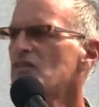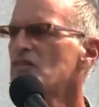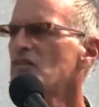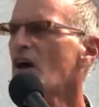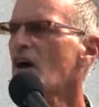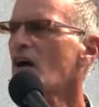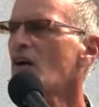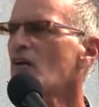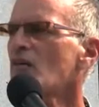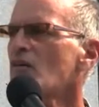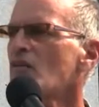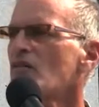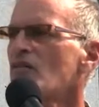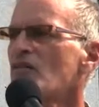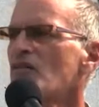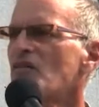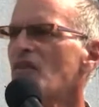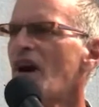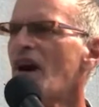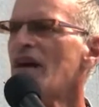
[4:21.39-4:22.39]
so
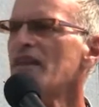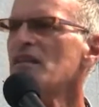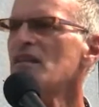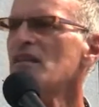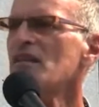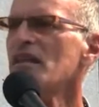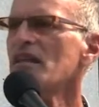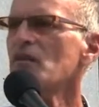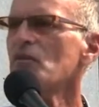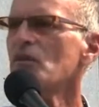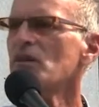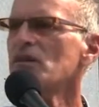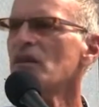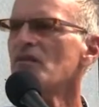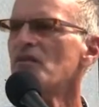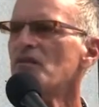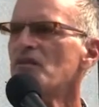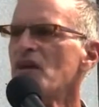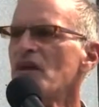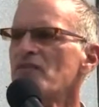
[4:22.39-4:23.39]
finally, when
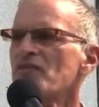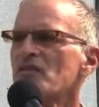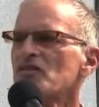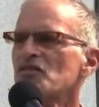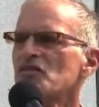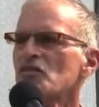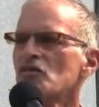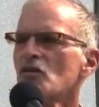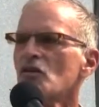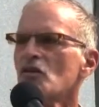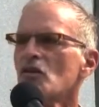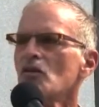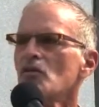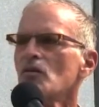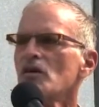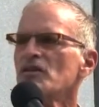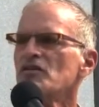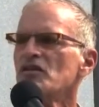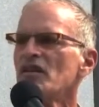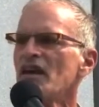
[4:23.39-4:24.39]
the fifth school
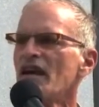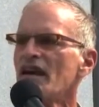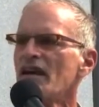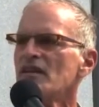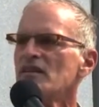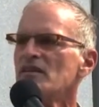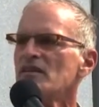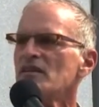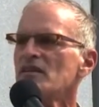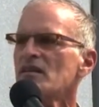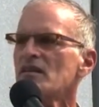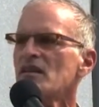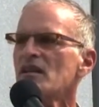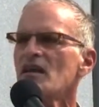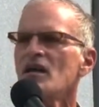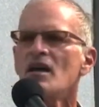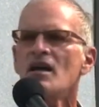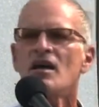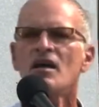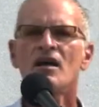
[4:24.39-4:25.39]
was hit
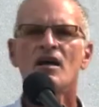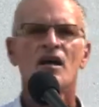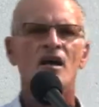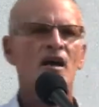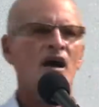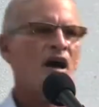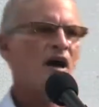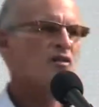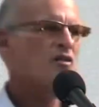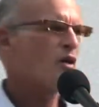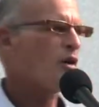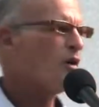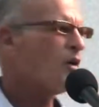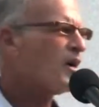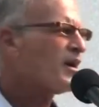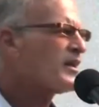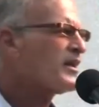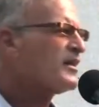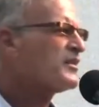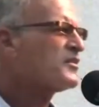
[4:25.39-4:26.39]
on
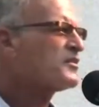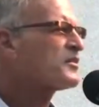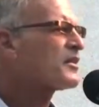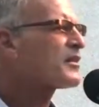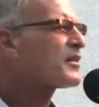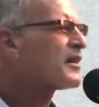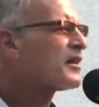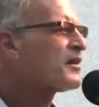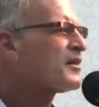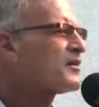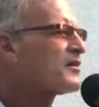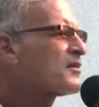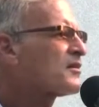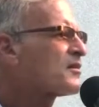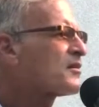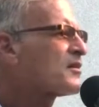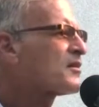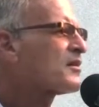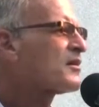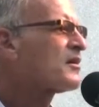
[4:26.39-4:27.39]
August
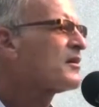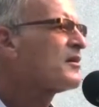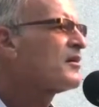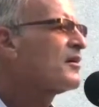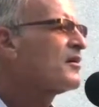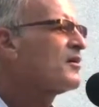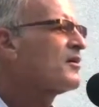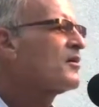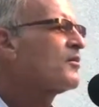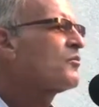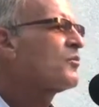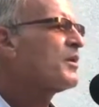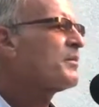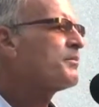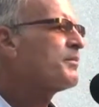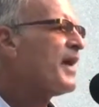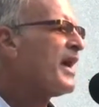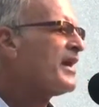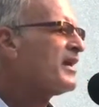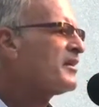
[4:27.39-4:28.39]
3rd,
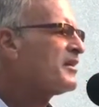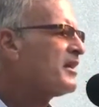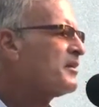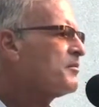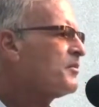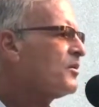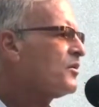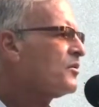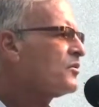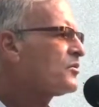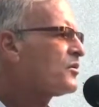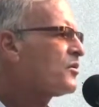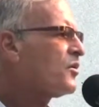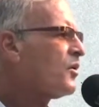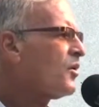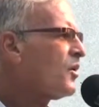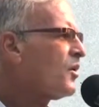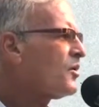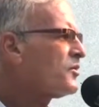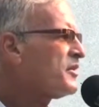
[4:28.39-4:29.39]
when Ban Ki-moon
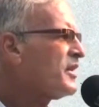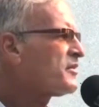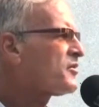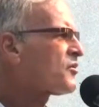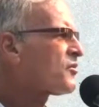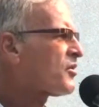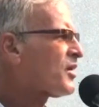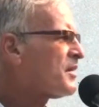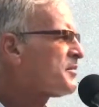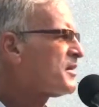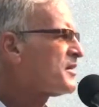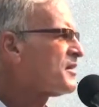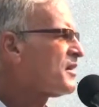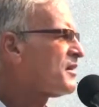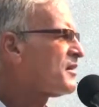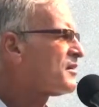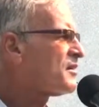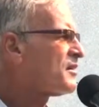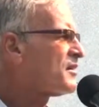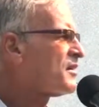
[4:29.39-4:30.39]
called it
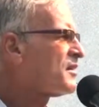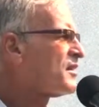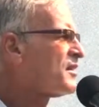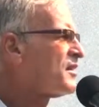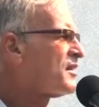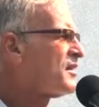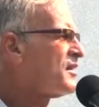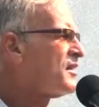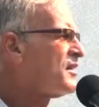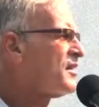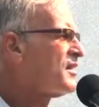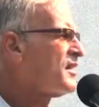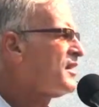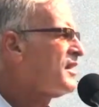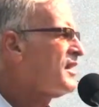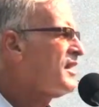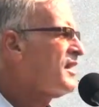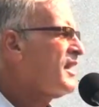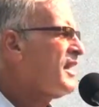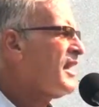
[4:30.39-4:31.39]
criminal,
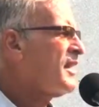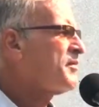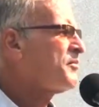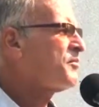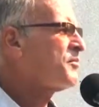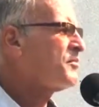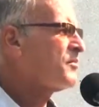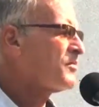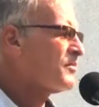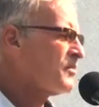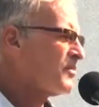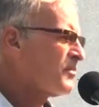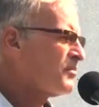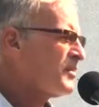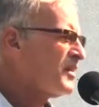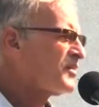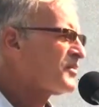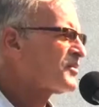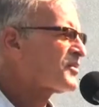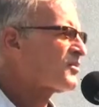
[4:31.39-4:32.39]
and
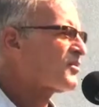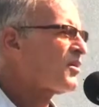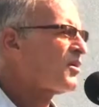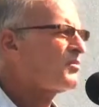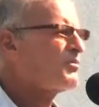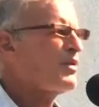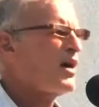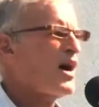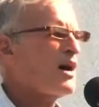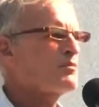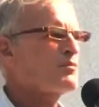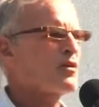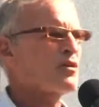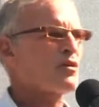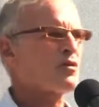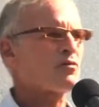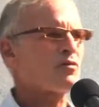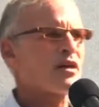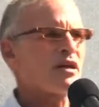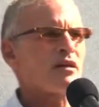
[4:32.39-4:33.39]
Mr.
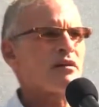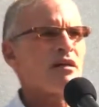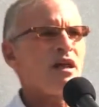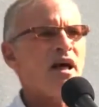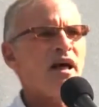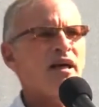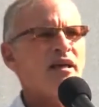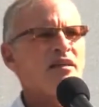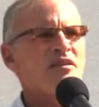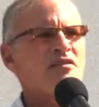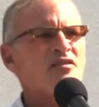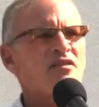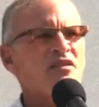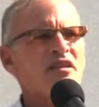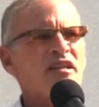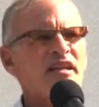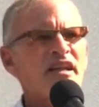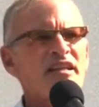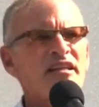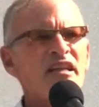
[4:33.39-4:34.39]
Obama realized
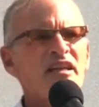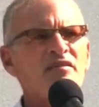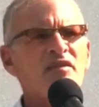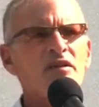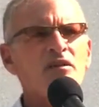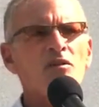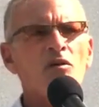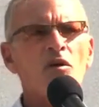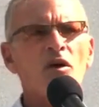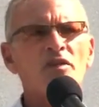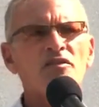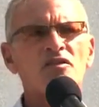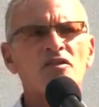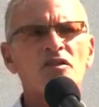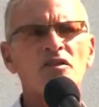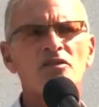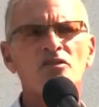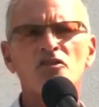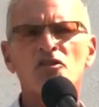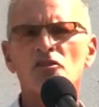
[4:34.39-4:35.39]
he had even
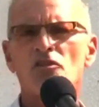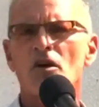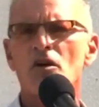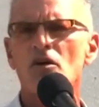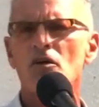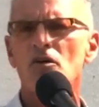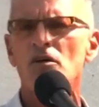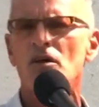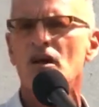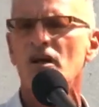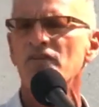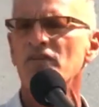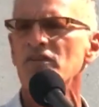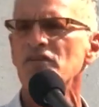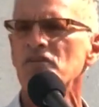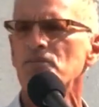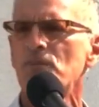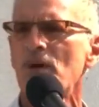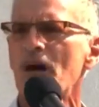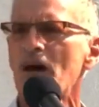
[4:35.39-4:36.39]
lost control of
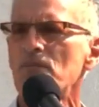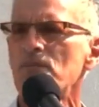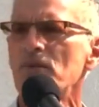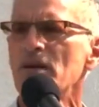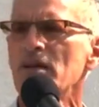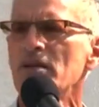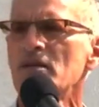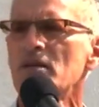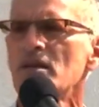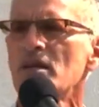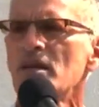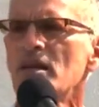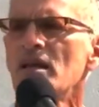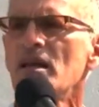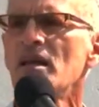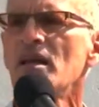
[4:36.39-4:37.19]
his puppet,